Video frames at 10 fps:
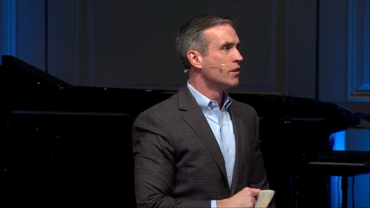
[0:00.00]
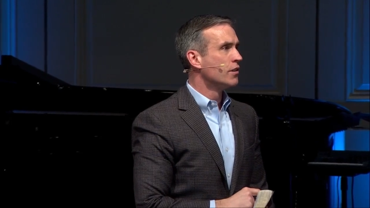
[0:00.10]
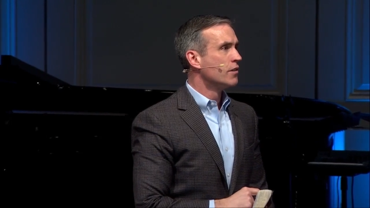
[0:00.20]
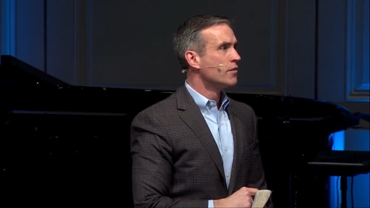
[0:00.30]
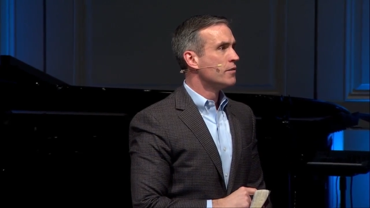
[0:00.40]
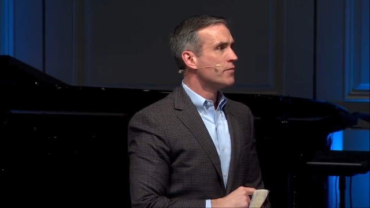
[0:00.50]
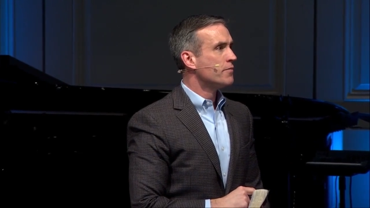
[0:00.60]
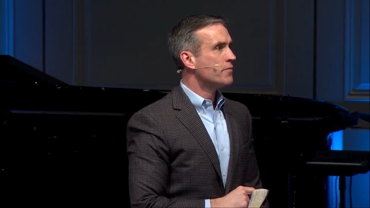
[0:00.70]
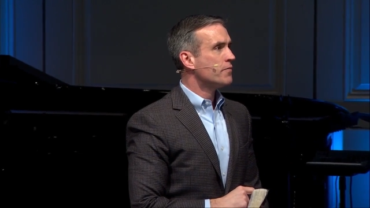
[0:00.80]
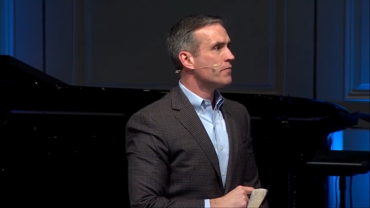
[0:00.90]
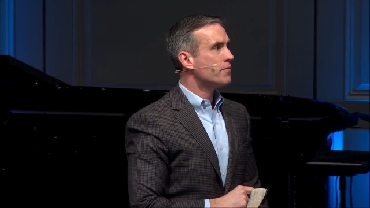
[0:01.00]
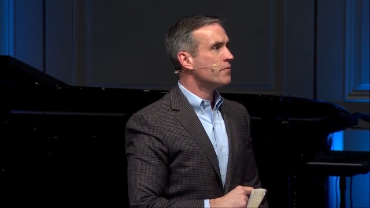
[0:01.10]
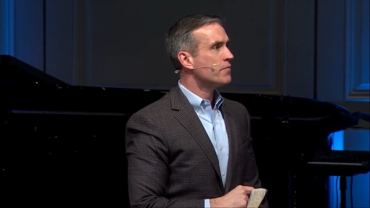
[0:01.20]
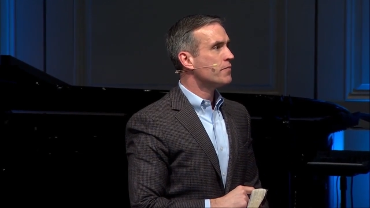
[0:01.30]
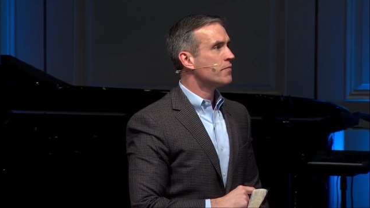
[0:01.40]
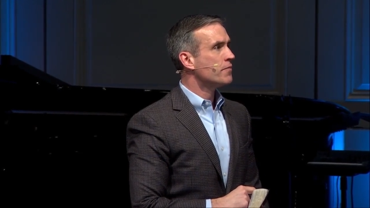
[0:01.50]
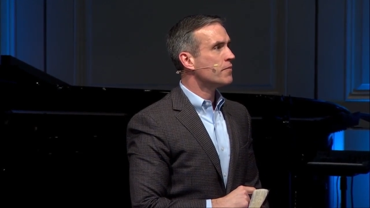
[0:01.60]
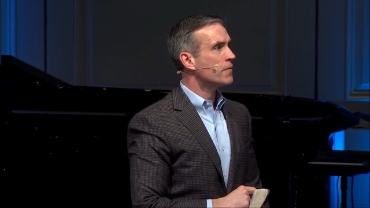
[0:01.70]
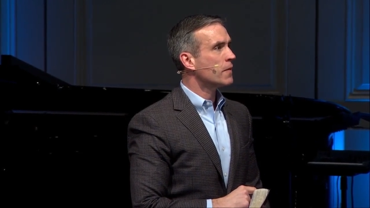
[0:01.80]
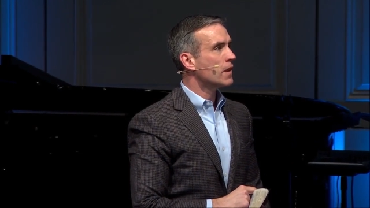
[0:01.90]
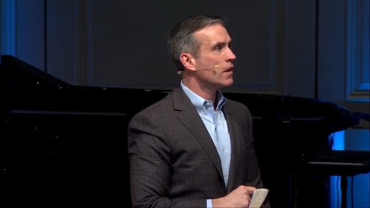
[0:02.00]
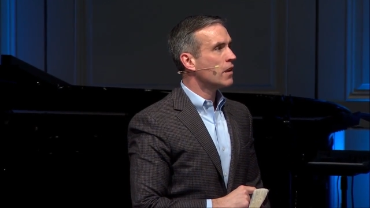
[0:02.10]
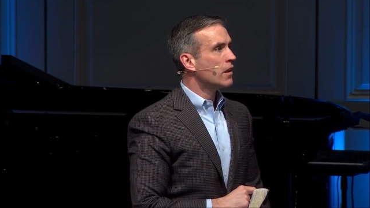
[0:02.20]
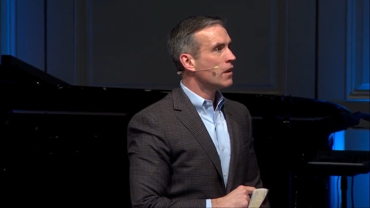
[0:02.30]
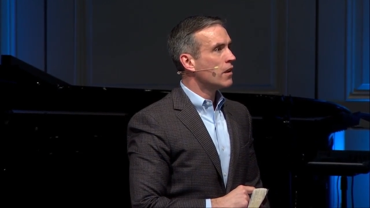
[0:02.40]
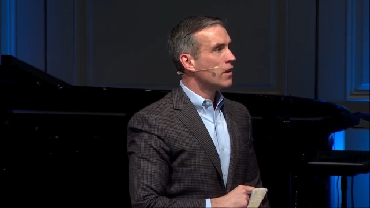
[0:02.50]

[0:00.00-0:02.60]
[no speech]